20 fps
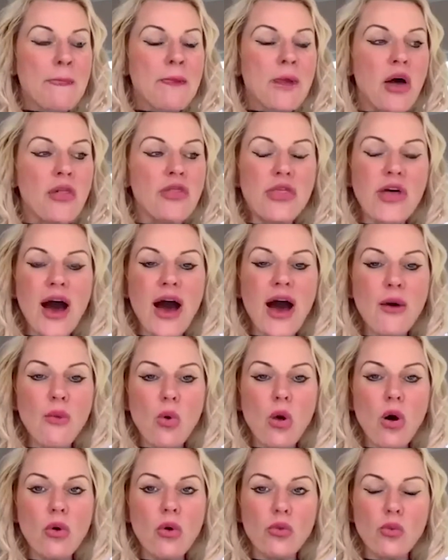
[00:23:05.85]
And that
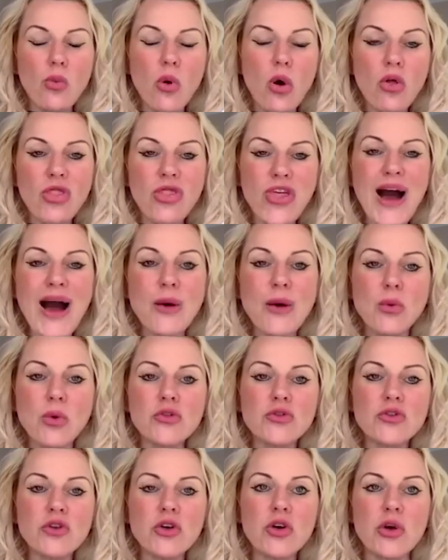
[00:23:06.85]
what that
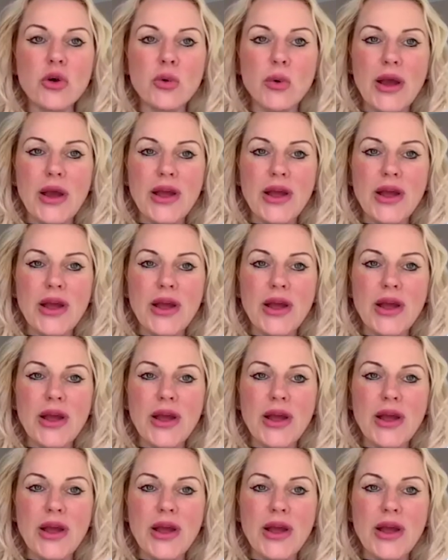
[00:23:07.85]
will do